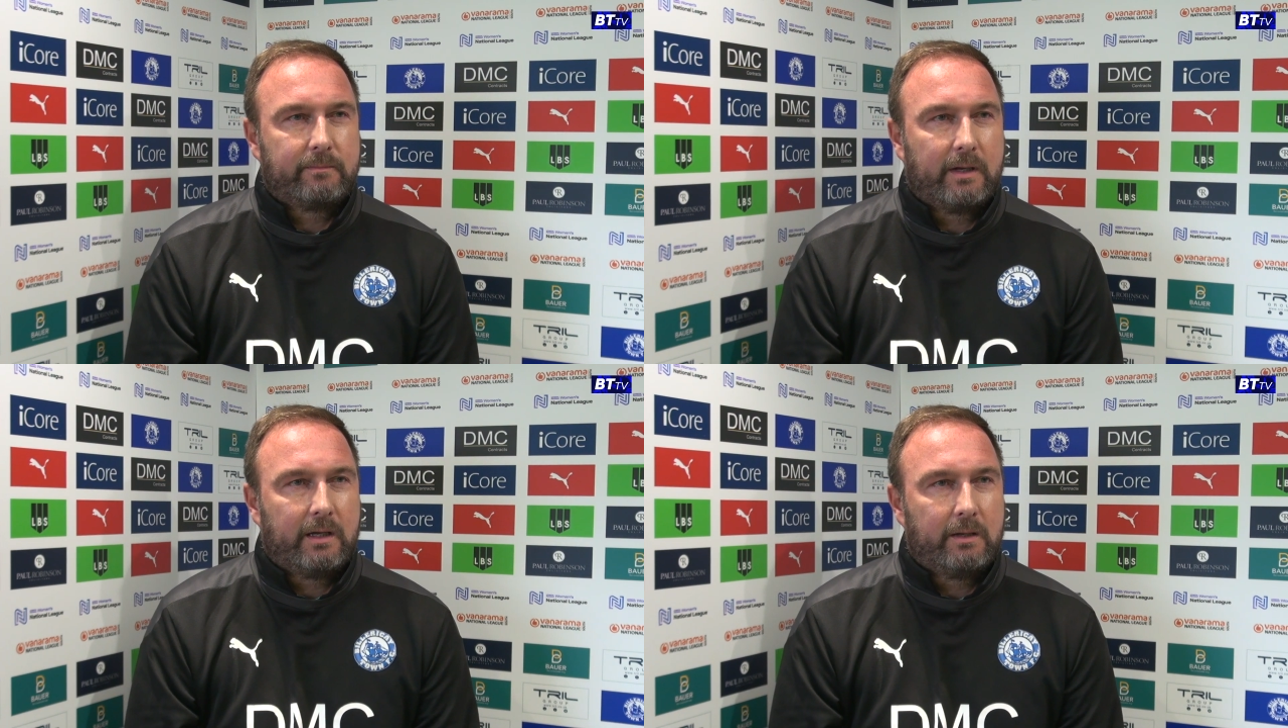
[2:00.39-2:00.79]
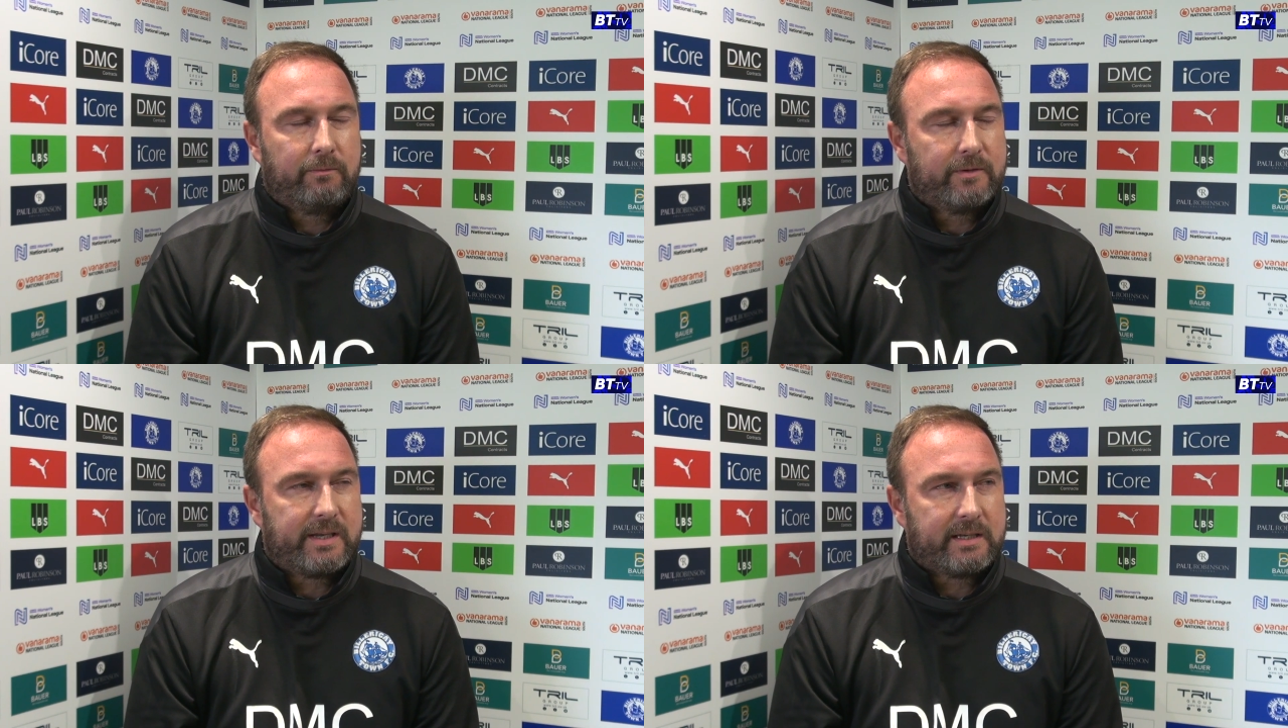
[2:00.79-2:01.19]

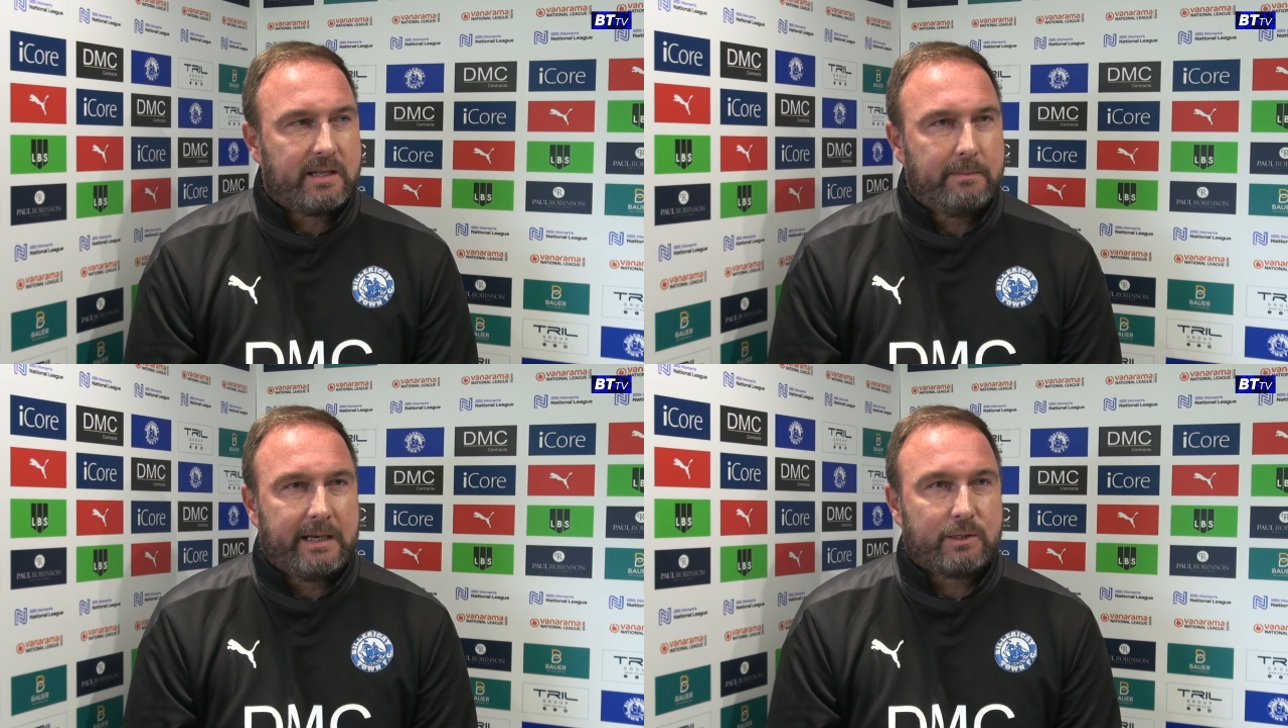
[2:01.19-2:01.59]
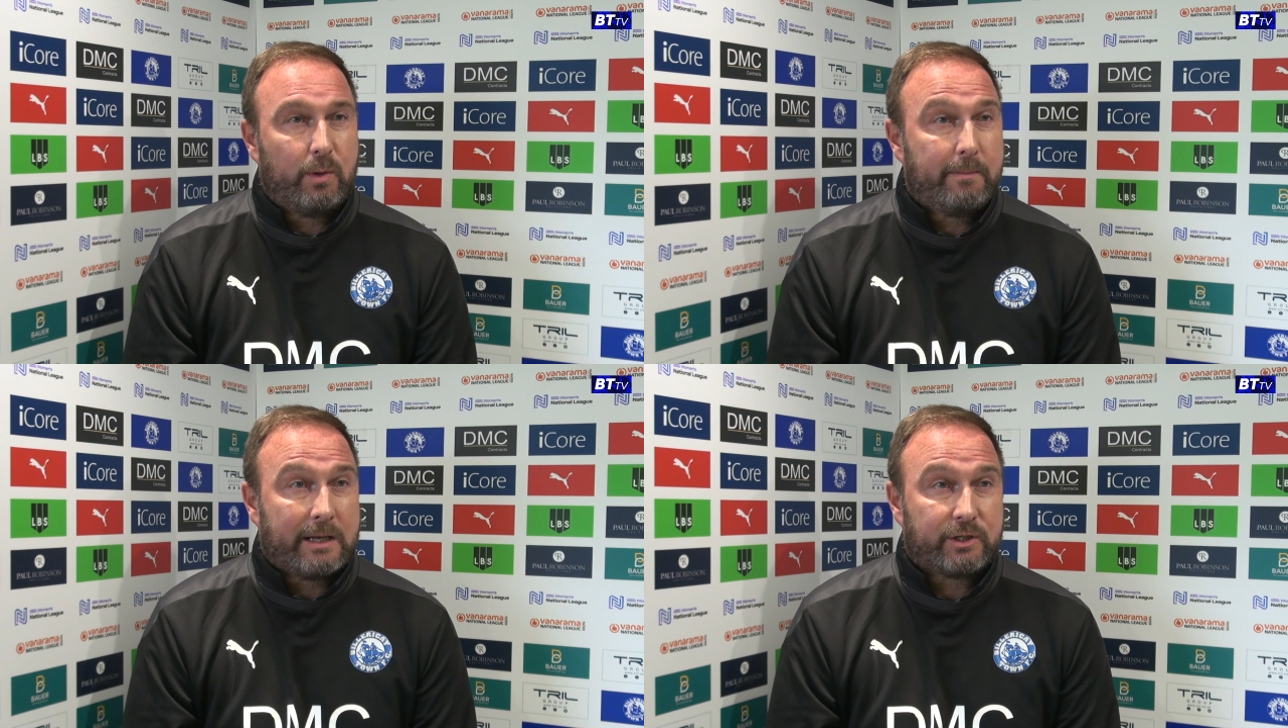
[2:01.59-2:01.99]
For 60 minutes we
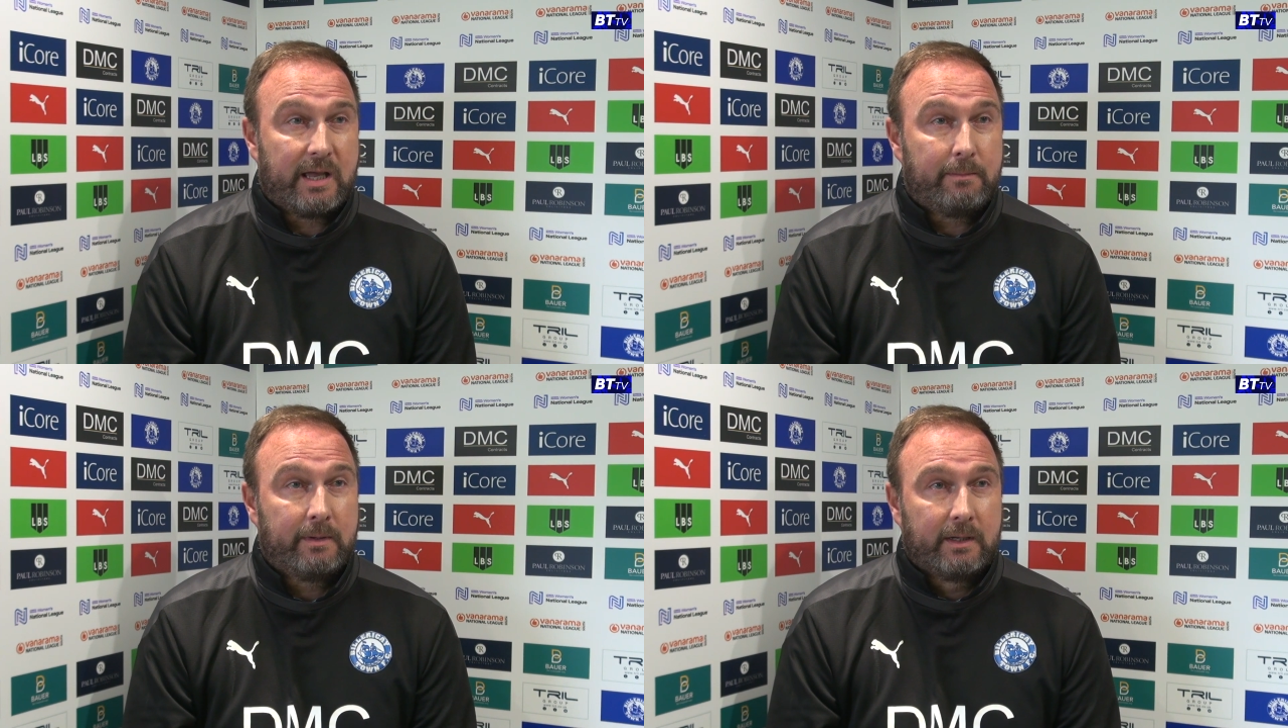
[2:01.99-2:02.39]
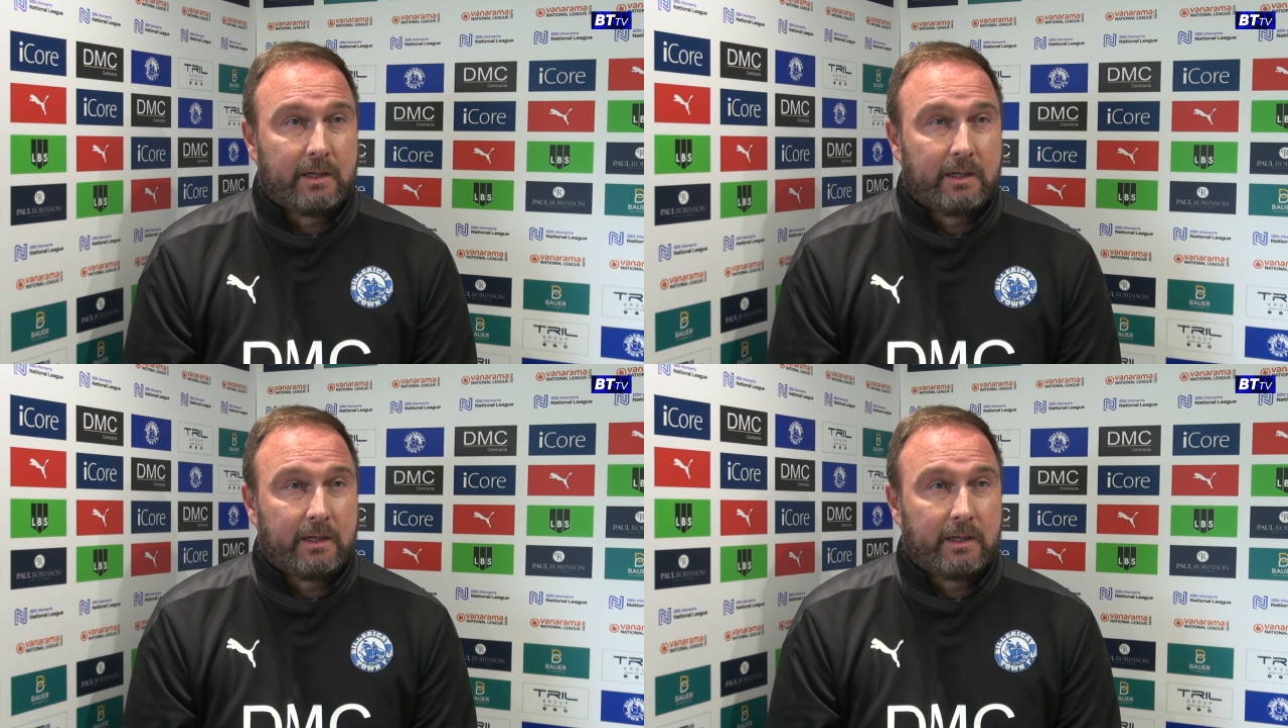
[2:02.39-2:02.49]
matched them